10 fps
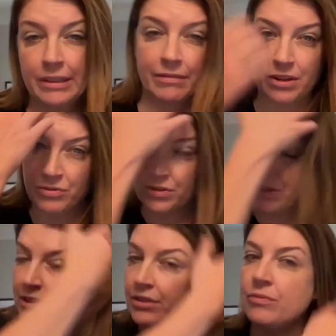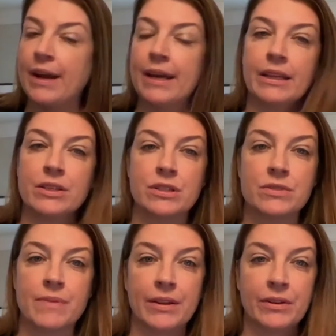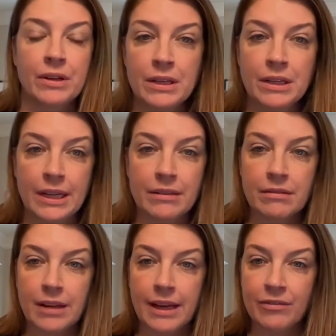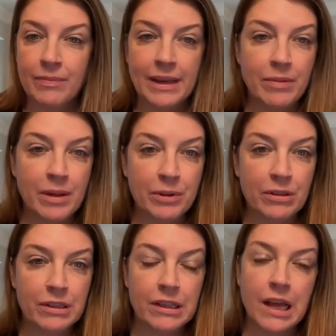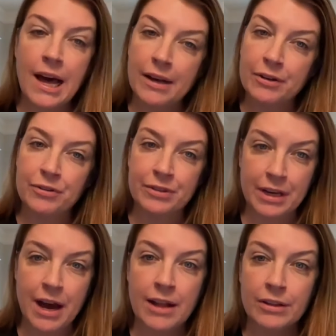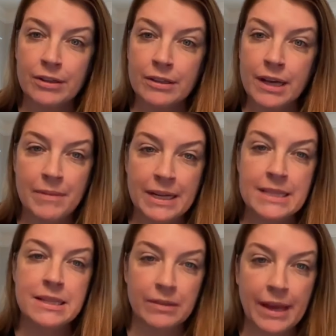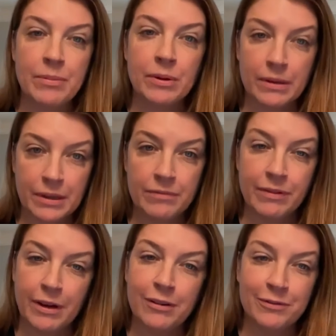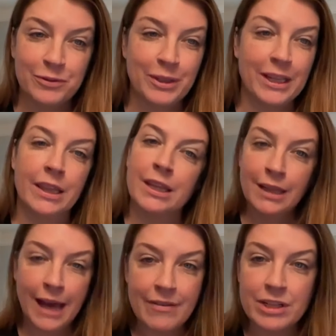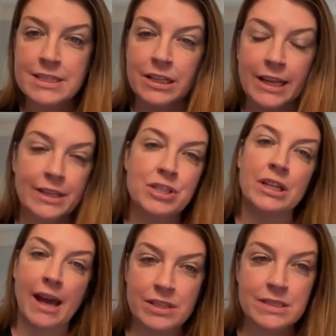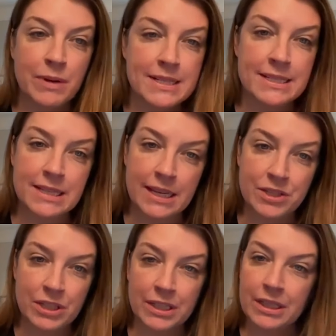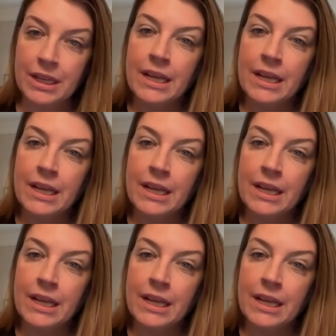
introducing new regulations rather, can kind of make people a little hot under the collar. It is the labor involved with evidence collection, evidence presentation,